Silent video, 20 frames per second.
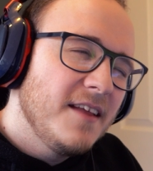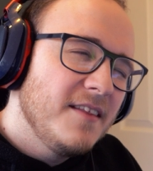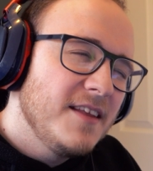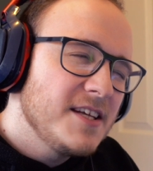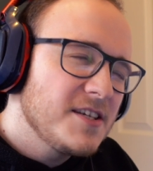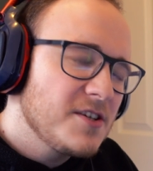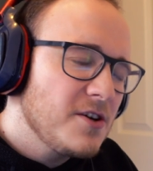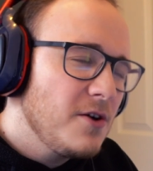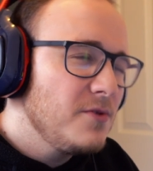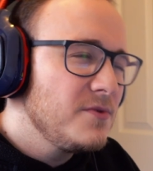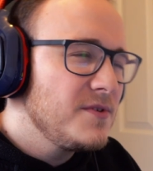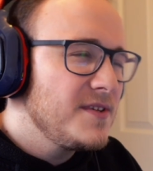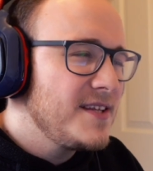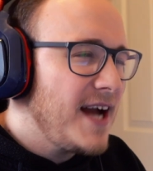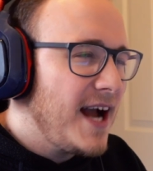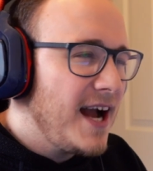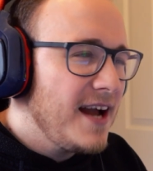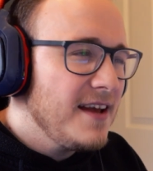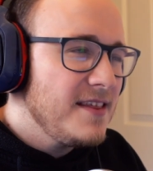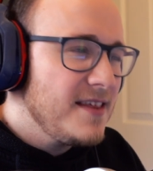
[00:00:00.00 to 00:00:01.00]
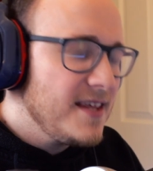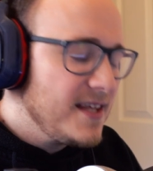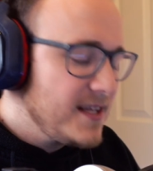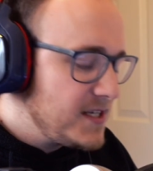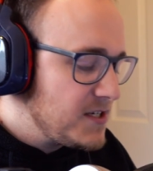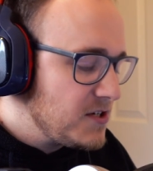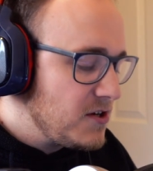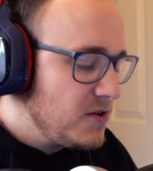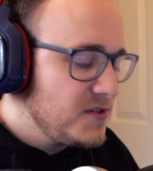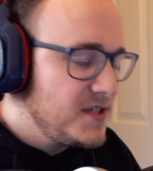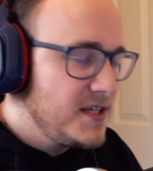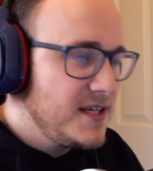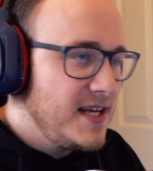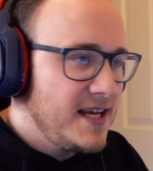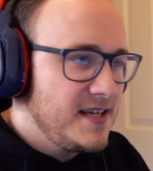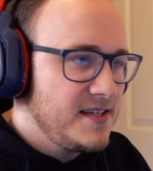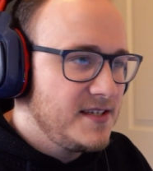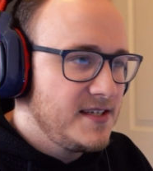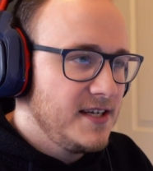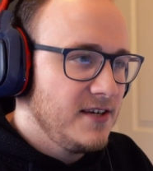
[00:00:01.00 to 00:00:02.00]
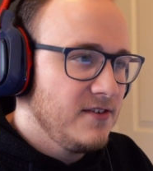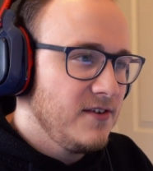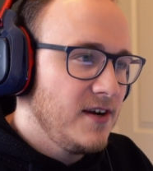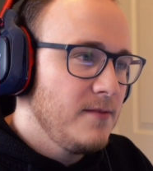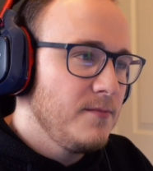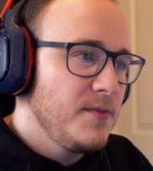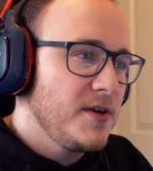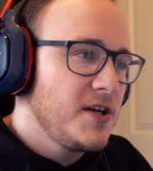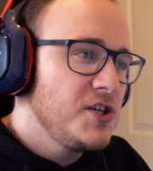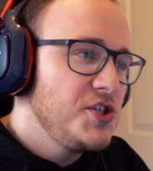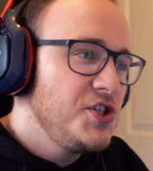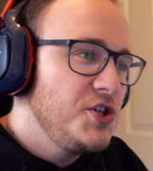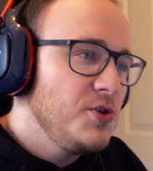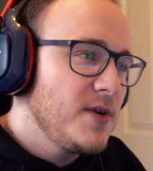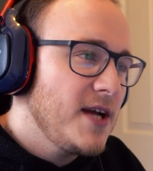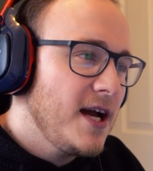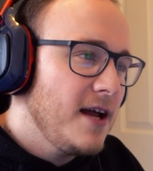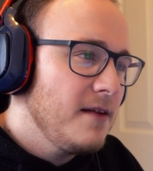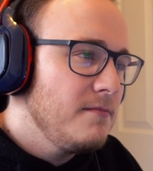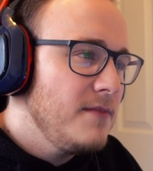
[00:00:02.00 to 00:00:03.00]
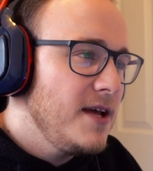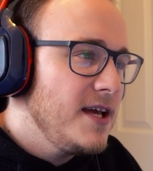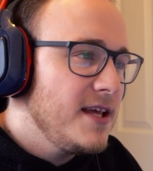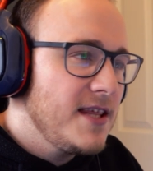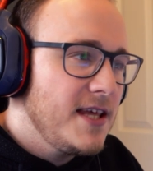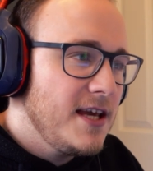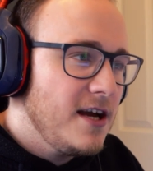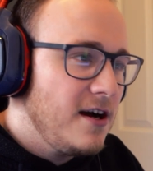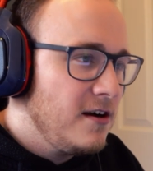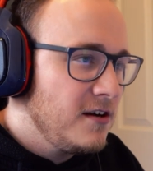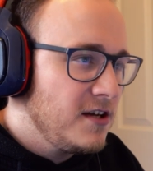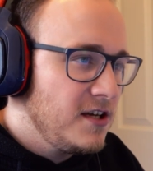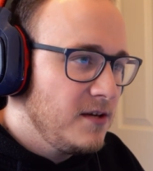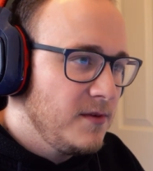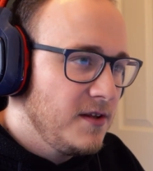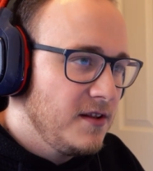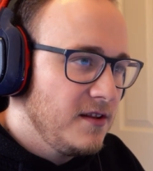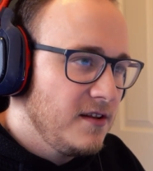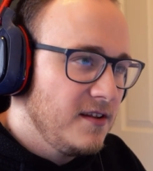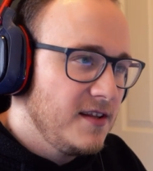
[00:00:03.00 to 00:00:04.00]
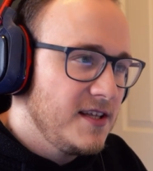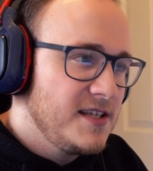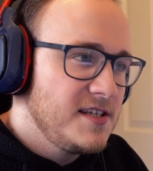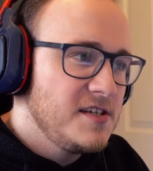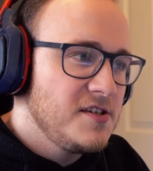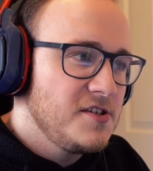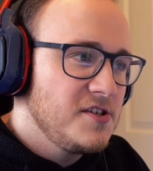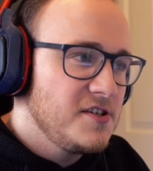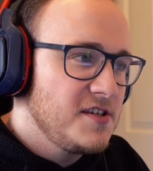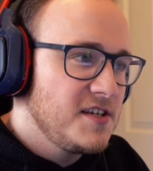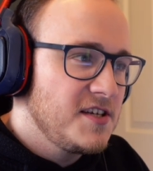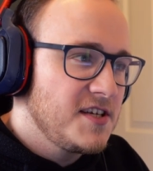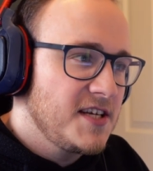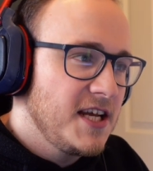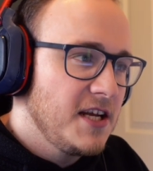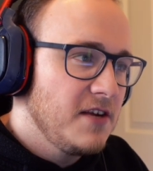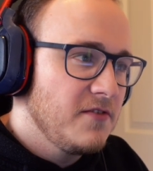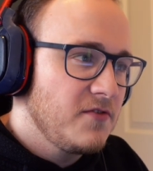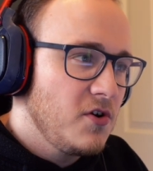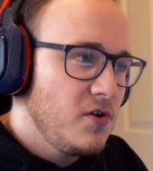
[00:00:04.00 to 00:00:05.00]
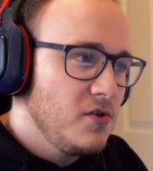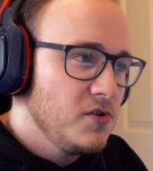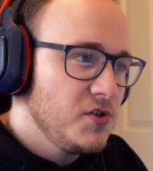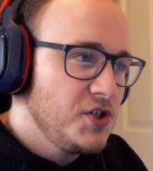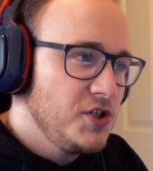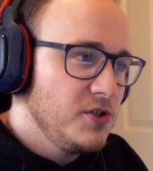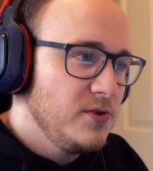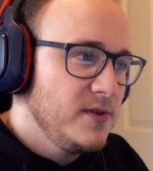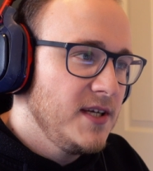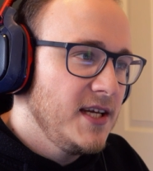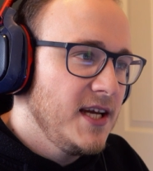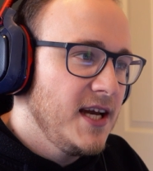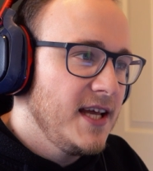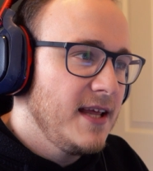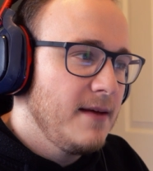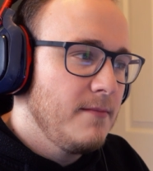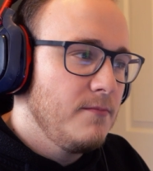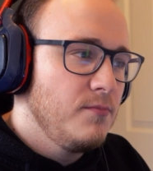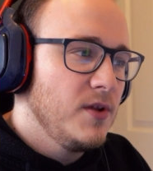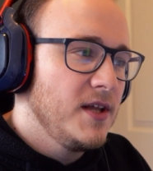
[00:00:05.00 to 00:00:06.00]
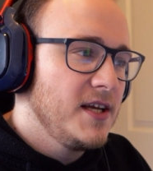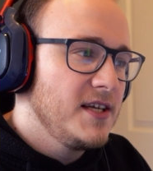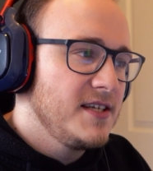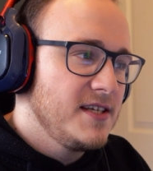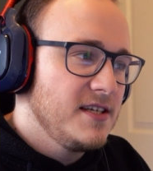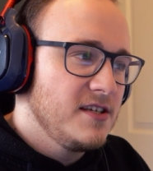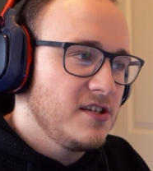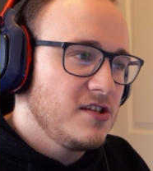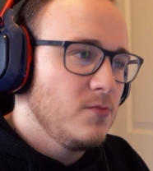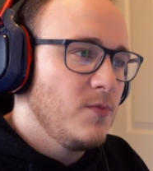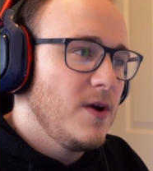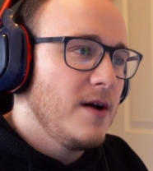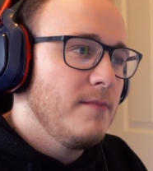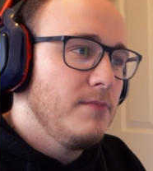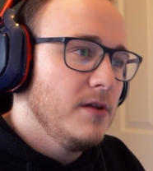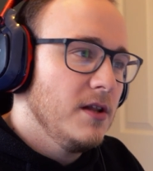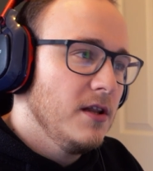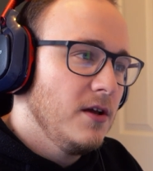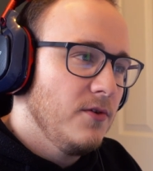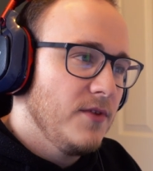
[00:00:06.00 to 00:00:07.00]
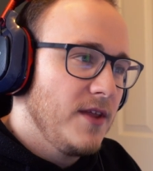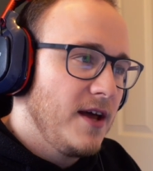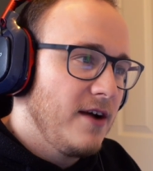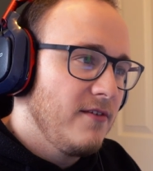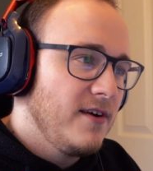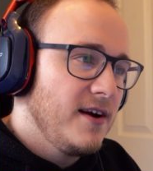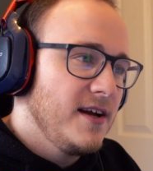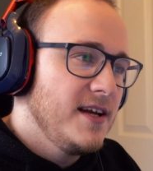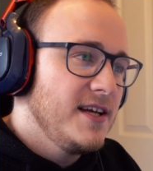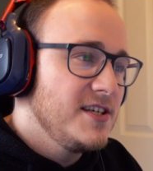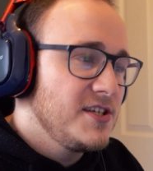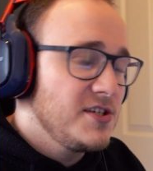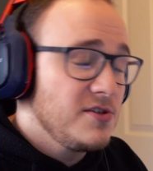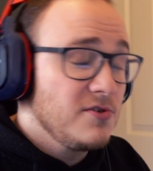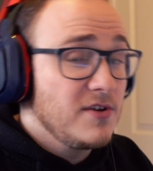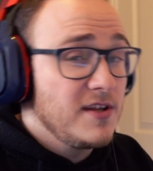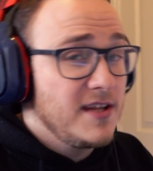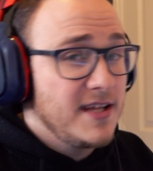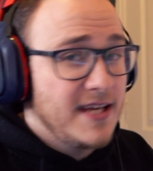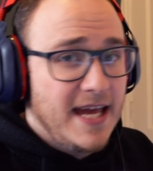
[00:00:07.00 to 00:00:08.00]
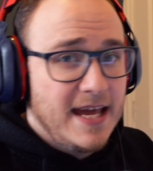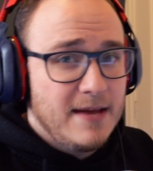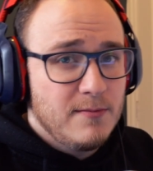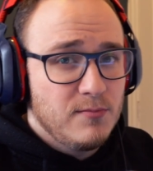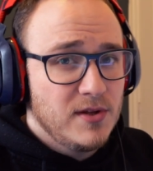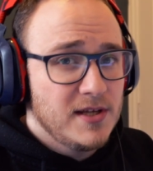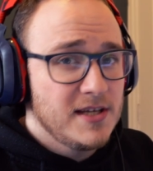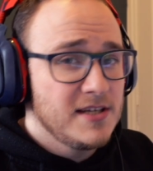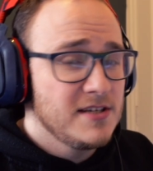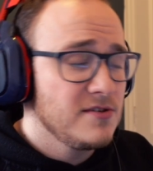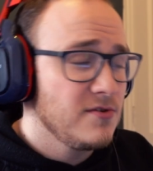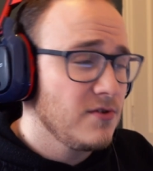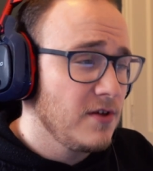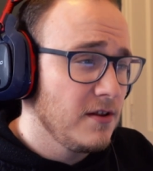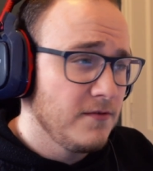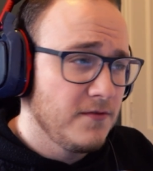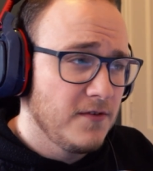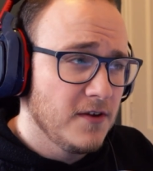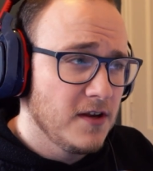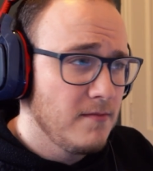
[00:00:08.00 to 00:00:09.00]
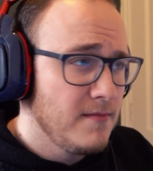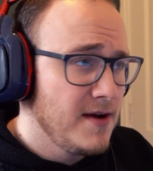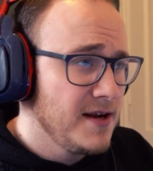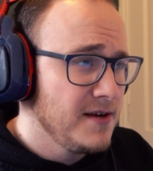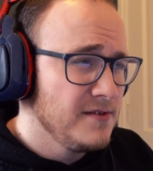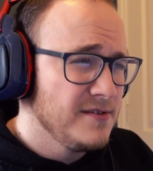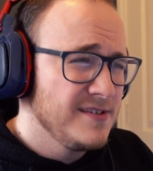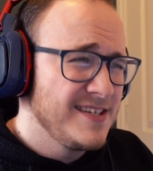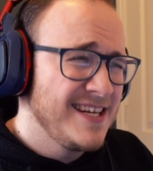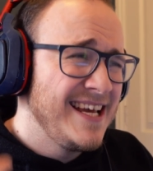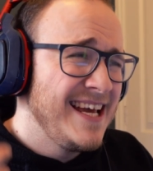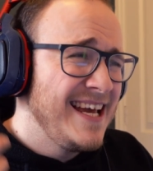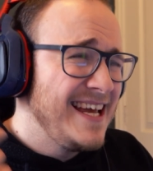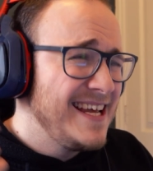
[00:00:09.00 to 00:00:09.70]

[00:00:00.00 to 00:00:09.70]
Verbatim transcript: This go, I think this goes in S tier, right? Because you can't make the argument that this is just a skin of Call of Duty and then place it somewhere below that, right? It's still got the gameplay, it's still got the fundamentals, it